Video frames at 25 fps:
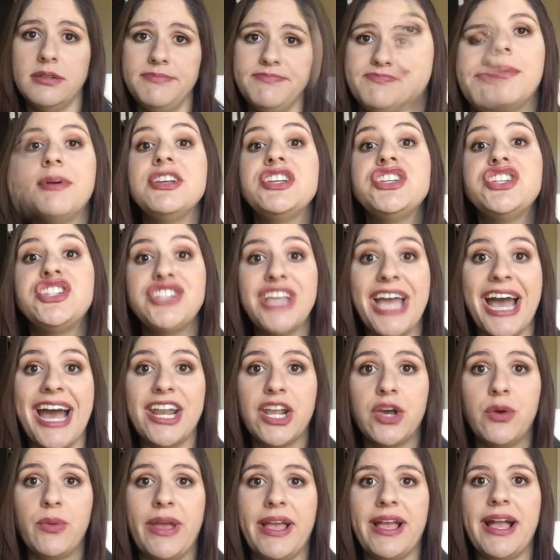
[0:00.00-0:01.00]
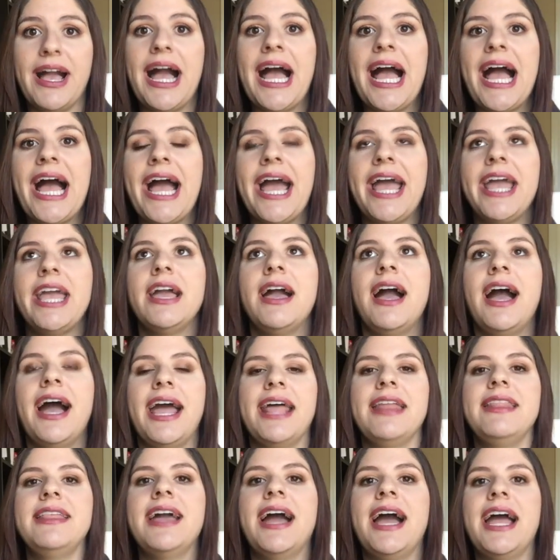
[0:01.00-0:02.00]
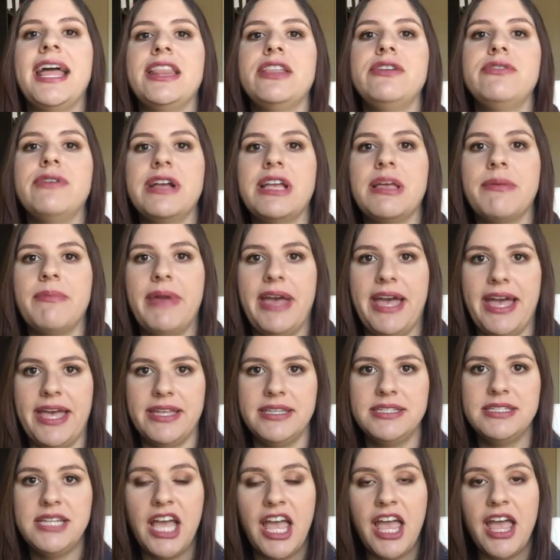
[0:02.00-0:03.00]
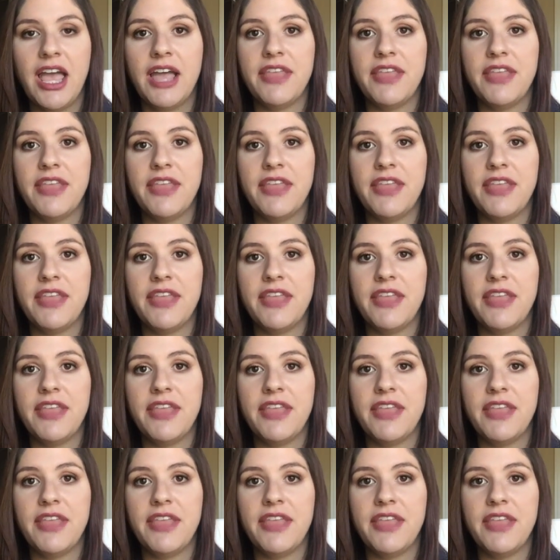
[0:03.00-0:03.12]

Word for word: Uh, shadowing. I highly, highly recommend